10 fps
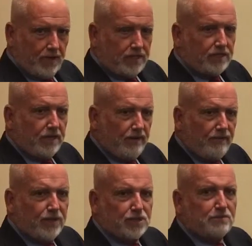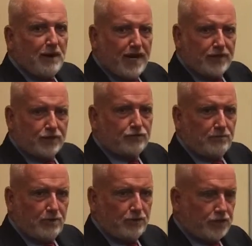It's a fixed pie
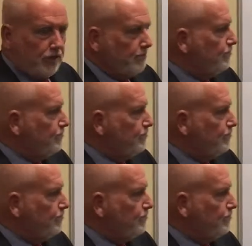distribution.